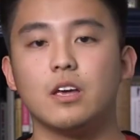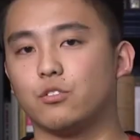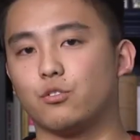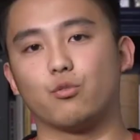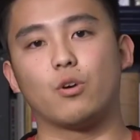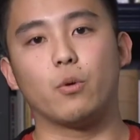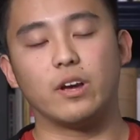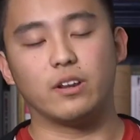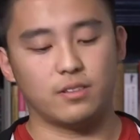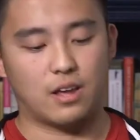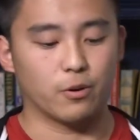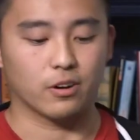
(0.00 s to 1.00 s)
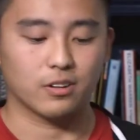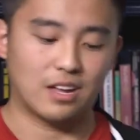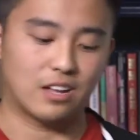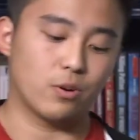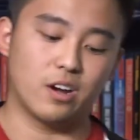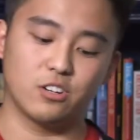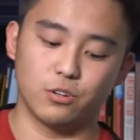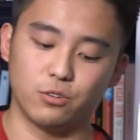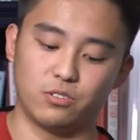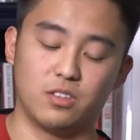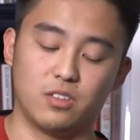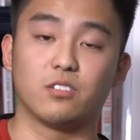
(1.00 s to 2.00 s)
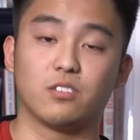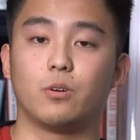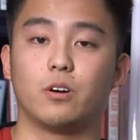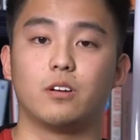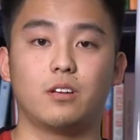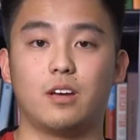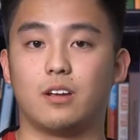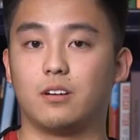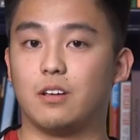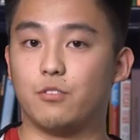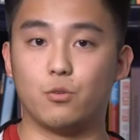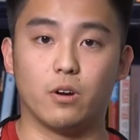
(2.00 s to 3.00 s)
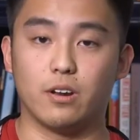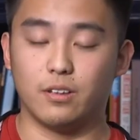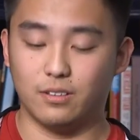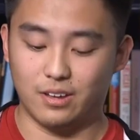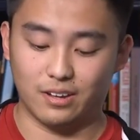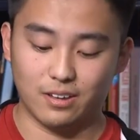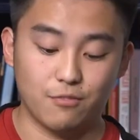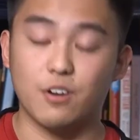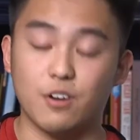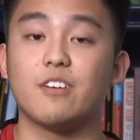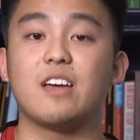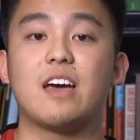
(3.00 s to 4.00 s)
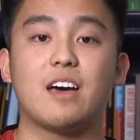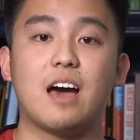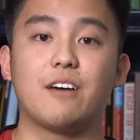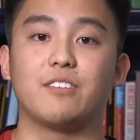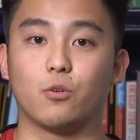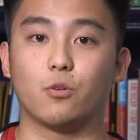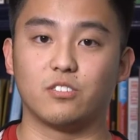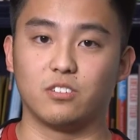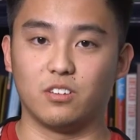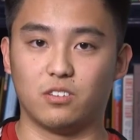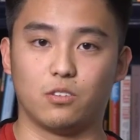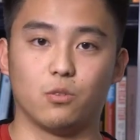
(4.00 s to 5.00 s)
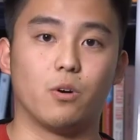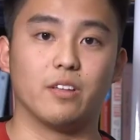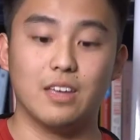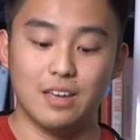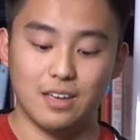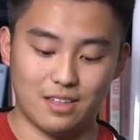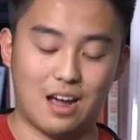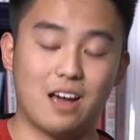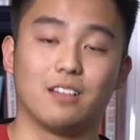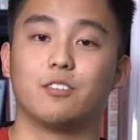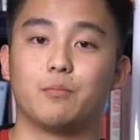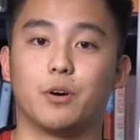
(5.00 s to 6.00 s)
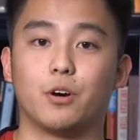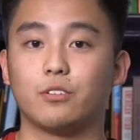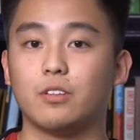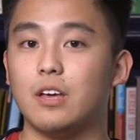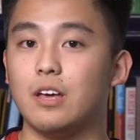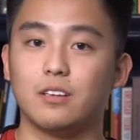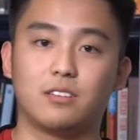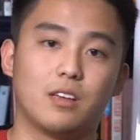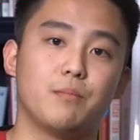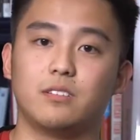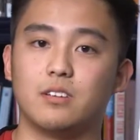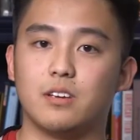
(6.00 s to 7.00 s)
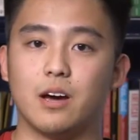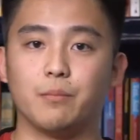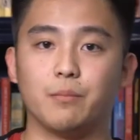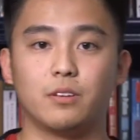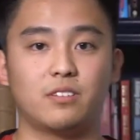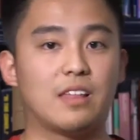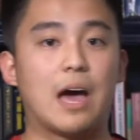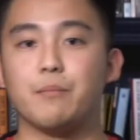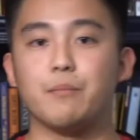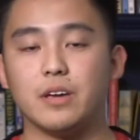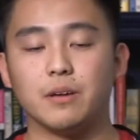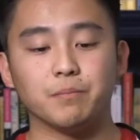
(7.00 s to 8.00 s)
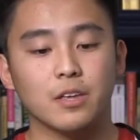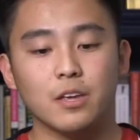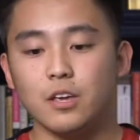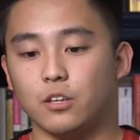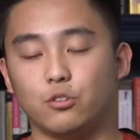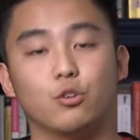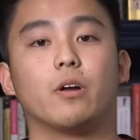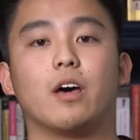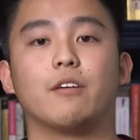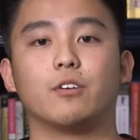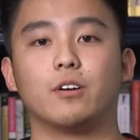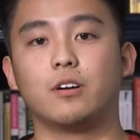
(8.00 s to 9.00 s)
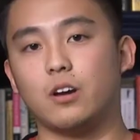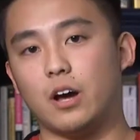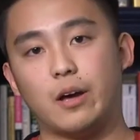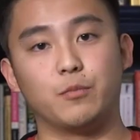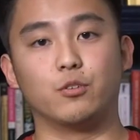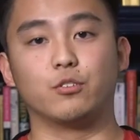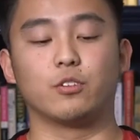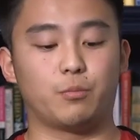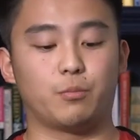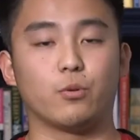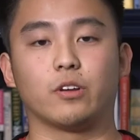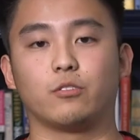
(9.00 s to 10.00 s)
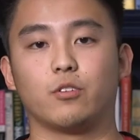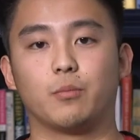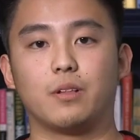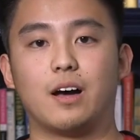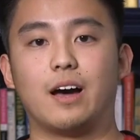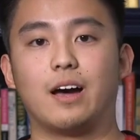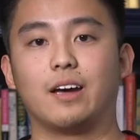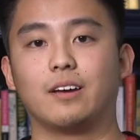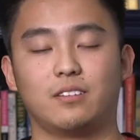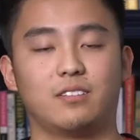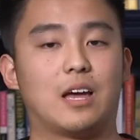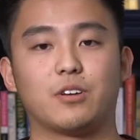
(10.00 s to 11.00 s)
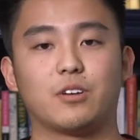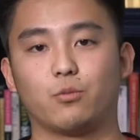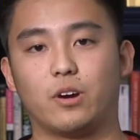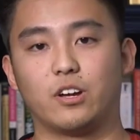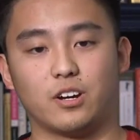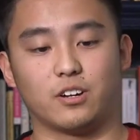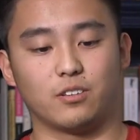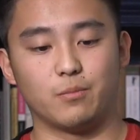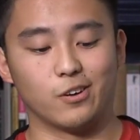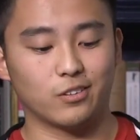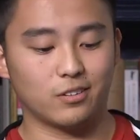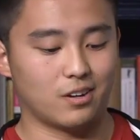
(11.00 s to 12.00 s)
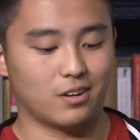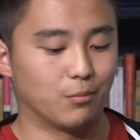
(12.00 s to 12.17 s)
It's a great way to network. That's why I chose this one. And if you want to, if you ever have any questions, this is the one that I love the most. Send me a DM, snap me, do whatever. I'm usually pretty quick to reply. Snapchat's why I check the most.